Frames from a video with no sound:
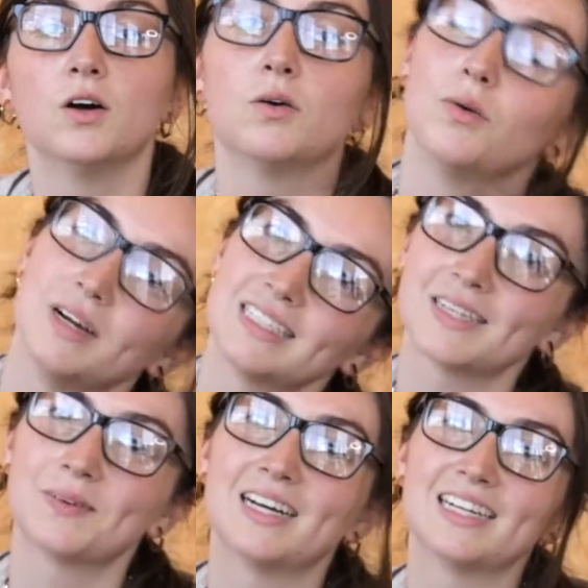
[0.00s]
What's
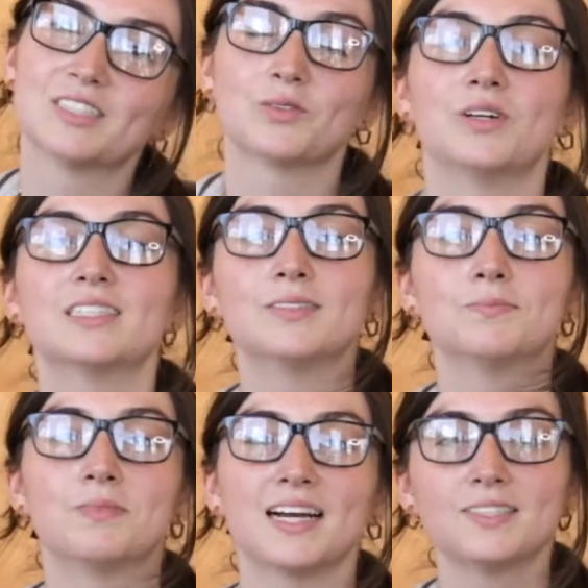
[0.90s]
up guys,
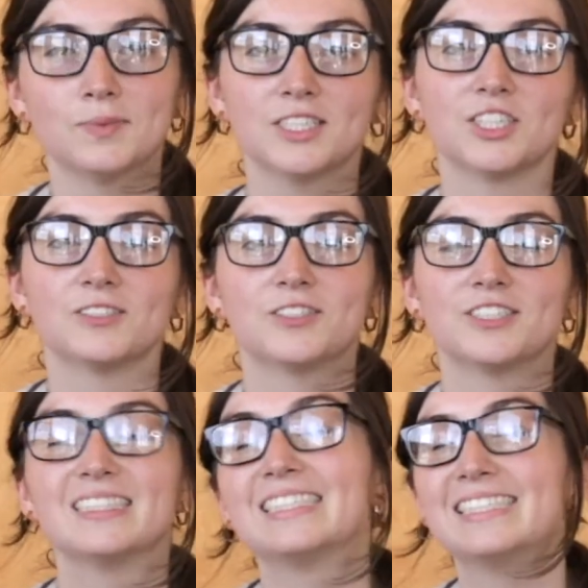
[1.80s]
welcome back to my
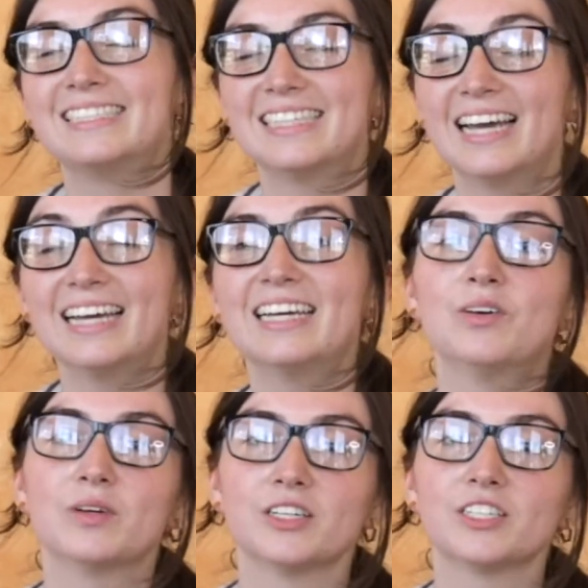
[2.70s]
channel. Today
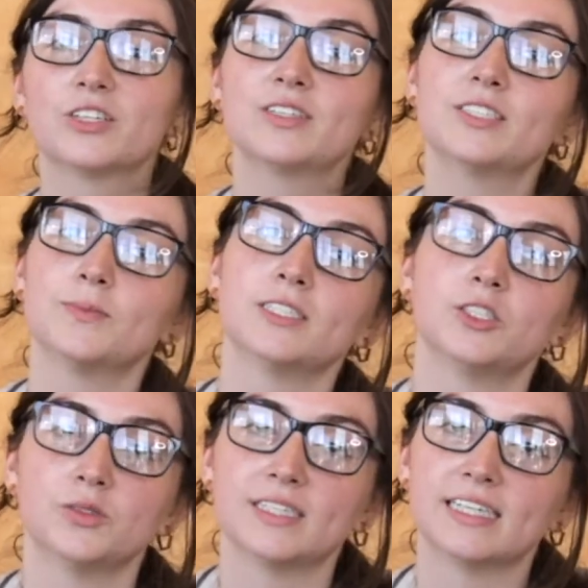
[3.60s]
we are going to be
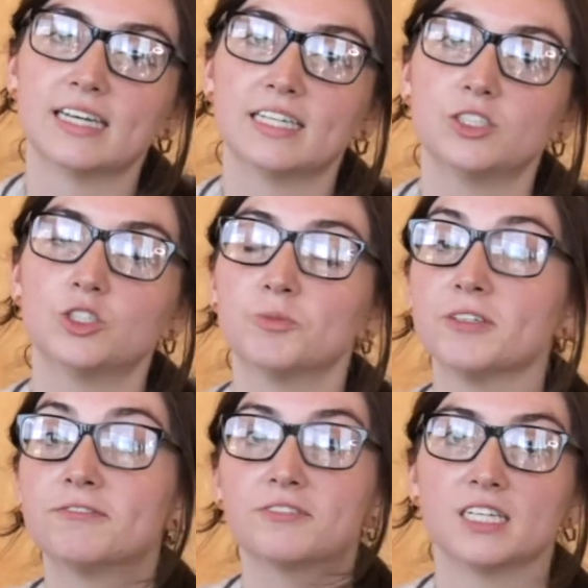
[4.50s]
doing a
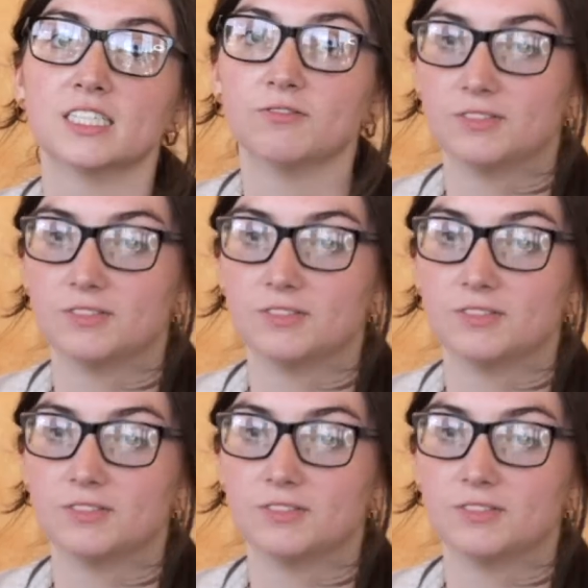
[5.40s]
super fun